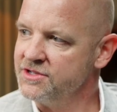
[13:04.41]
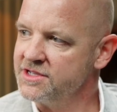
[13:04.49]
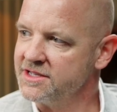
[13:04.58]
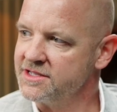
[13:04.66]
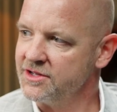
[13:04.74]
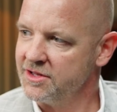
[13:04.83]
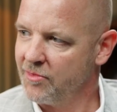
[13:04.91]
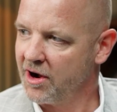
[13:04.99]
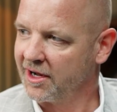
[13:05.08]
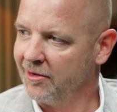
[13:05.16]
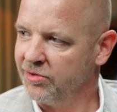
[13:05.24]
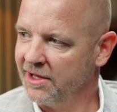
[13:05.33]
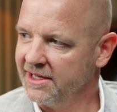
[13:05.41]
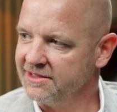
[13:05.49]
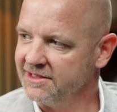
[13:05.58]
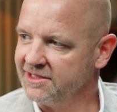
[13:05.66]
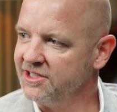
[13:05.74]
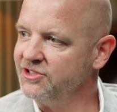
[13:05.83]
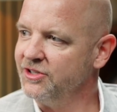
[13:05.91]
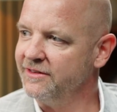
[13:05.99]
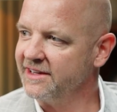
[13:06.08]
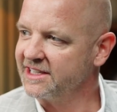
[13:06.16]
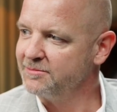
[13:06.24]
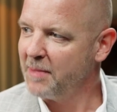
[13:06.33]
us to the marketplace. And since
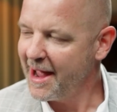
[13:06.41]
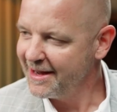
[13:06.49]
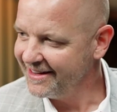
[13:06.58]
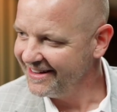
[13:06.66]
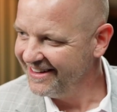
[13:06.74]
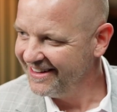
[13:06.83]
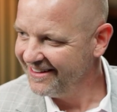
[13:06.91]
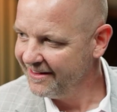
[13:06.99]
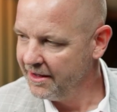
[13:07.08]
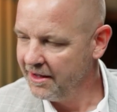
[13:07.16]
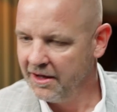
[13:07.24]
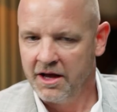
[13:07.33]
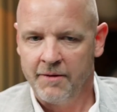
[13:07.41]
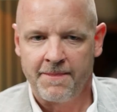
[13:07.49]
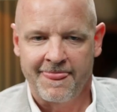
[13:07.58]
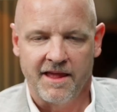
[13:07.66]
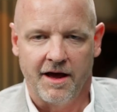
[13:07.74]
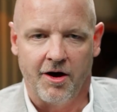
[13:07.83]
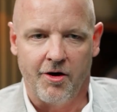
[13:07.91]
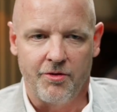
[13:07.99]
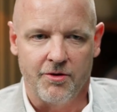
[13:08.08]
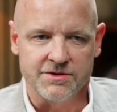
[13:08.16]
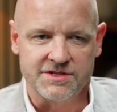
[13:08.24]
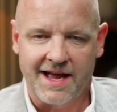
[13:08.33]
you've expanded, all
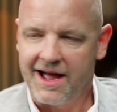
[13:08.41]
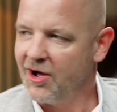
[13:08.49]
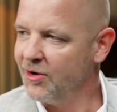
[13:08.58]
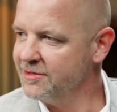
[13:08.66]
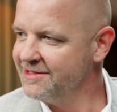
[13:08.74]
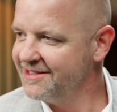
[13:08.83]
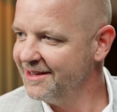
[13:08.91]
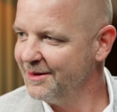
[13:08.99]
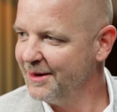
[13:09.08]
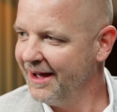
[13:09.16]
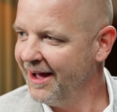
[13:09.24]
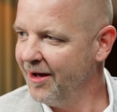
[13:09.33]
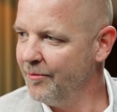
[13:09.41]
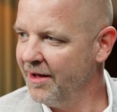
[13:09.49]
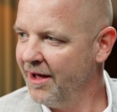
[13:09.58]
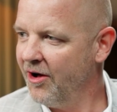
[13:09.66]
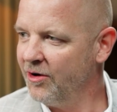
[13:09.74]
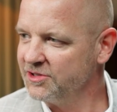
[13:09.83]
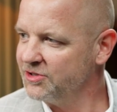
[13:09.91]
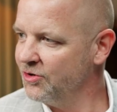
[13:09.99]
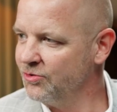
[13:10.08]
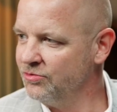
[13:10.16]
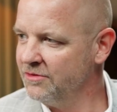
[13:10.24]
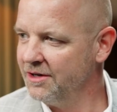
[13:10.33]
those towns
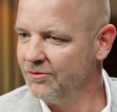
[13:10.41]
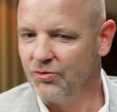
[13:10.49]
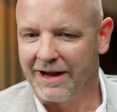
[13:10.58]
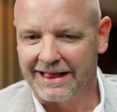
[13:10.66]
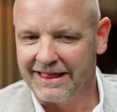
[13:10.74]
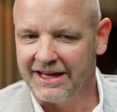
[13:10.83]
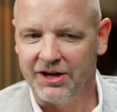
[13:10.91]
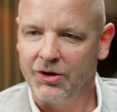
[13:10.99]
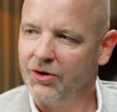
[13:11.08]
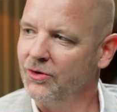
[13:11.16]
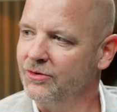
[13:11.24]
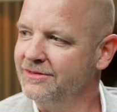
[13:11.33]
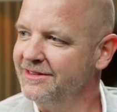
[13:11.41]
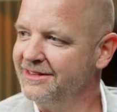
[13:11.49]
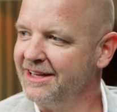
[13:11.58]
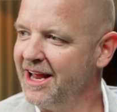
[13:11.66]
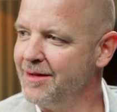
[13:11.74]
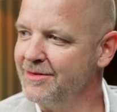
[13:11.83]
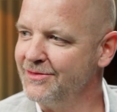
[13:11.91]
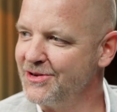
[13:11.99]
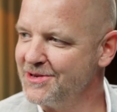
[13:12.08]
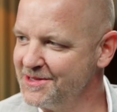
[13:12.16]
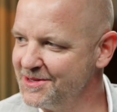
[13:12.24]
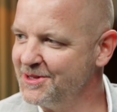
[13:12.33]
also readily know the name of your
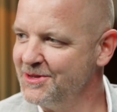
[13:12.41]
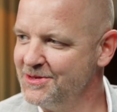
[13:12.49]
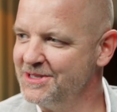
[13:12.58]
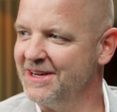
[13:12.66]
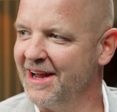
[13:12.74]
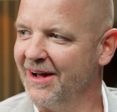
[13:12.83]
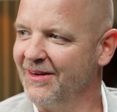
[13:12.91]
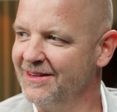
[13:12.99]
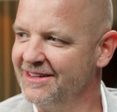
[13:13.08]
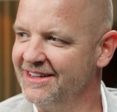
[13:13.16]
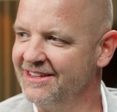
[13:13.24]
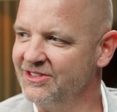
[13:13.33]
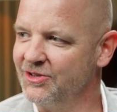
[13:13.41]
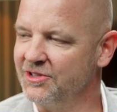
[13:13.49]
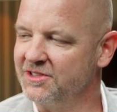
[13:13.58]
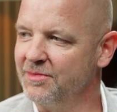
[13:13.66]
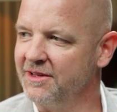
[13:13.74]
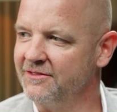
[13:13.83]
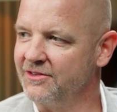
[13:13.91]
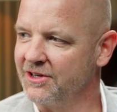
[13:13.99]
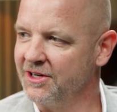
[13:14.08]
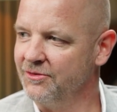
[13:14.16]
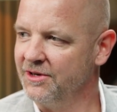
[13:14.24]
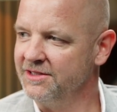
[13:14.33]
institution now. And so it's been for a
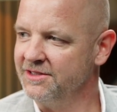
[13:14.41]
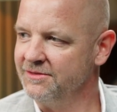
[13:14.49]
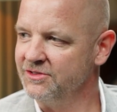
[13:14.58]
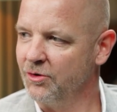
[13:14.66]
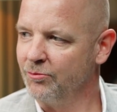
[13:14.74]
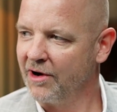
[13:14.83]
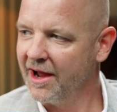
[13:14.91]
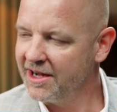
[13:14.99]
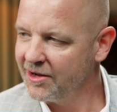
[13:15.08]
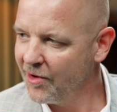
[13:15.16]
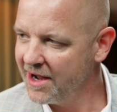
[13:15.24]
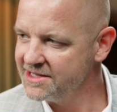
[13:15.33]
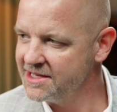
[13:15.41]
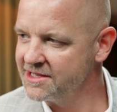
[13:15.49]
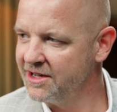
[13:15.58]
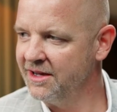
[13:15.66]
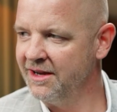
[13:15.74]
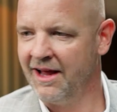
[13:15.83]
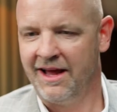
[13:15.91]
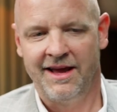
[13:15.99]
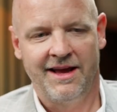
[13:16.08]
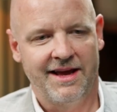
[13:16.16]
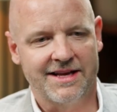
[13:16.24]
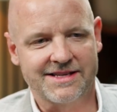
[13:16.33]
good reason. So branding wise, it's good.
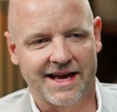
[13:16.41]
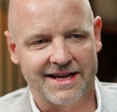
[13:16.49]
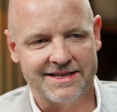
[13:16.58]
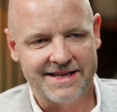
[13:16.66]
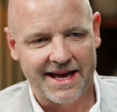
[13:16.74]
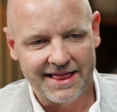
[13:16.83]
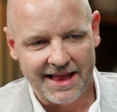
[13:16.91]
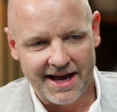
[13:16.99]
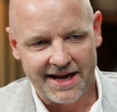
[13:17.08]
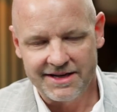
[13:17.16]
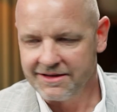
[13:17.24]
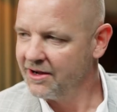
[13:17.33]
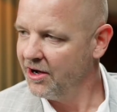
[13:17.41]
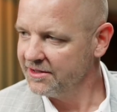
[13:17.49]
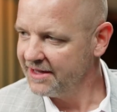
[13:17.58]
It's got a deadline driven call